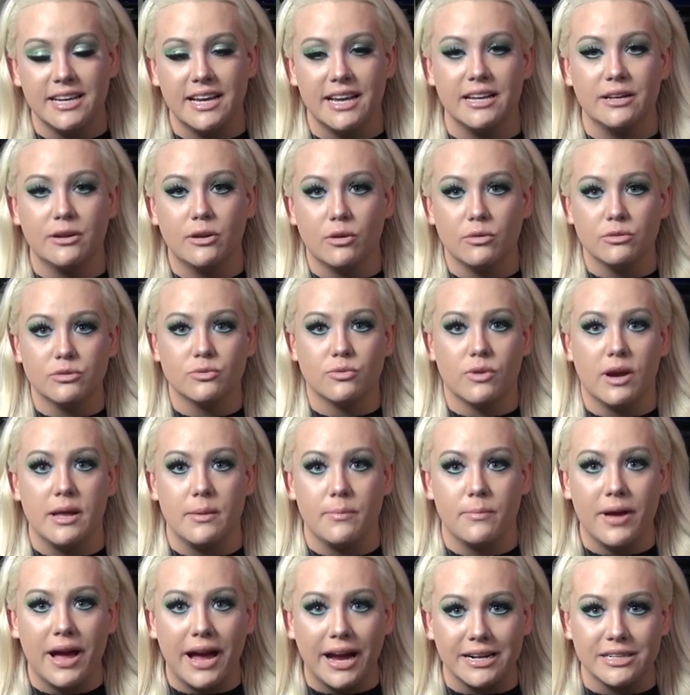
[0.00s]
It goes
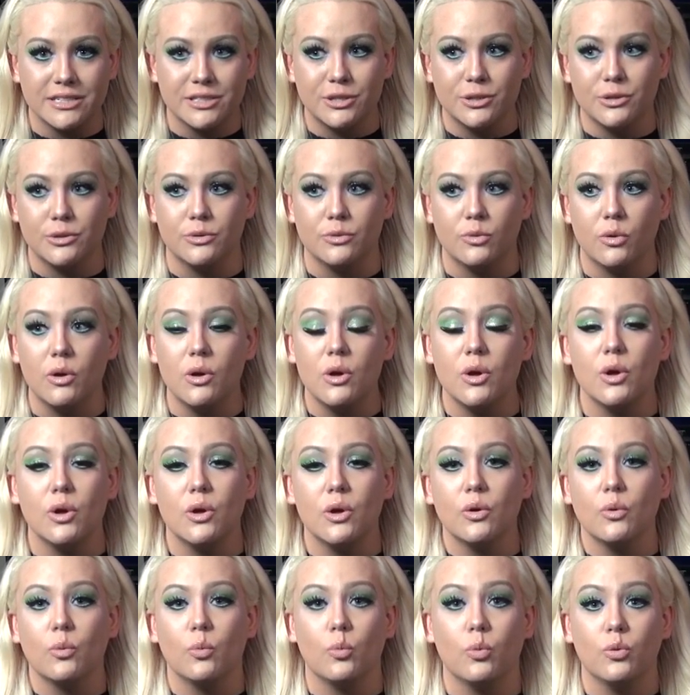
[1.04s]
right back to,
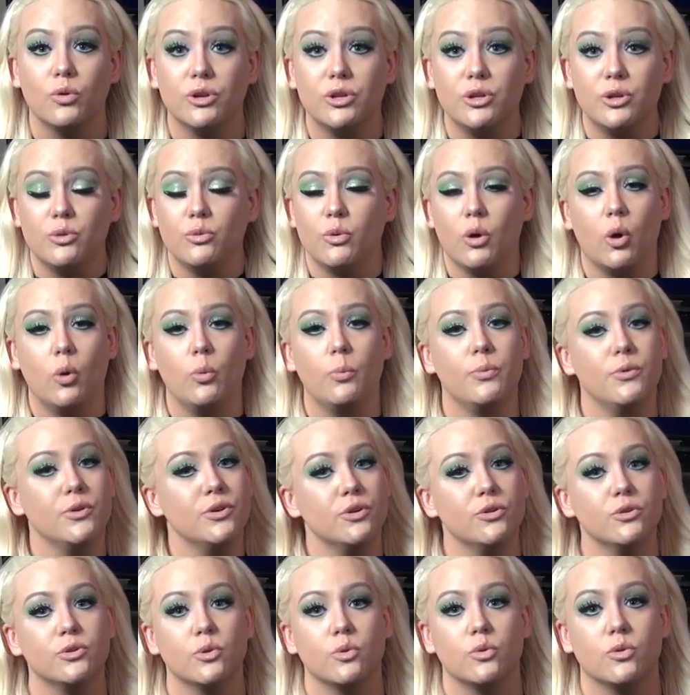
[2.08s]
would you open
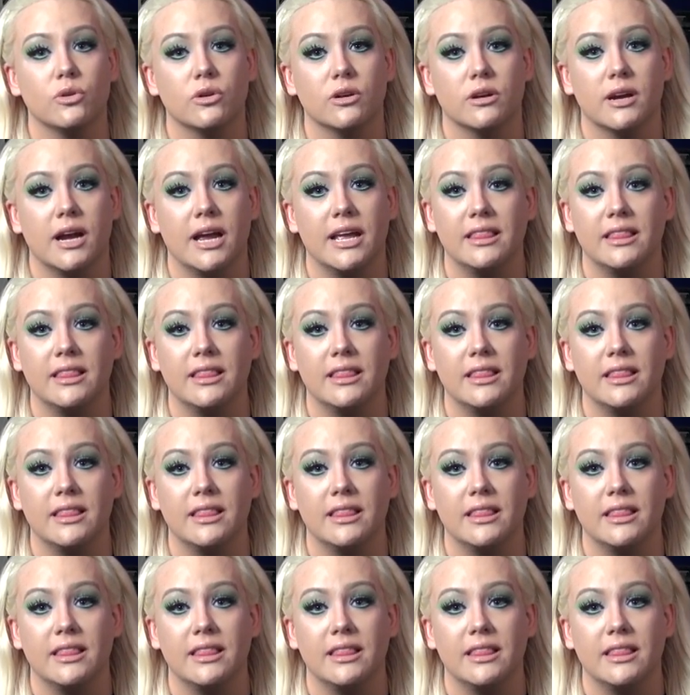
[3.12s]
your door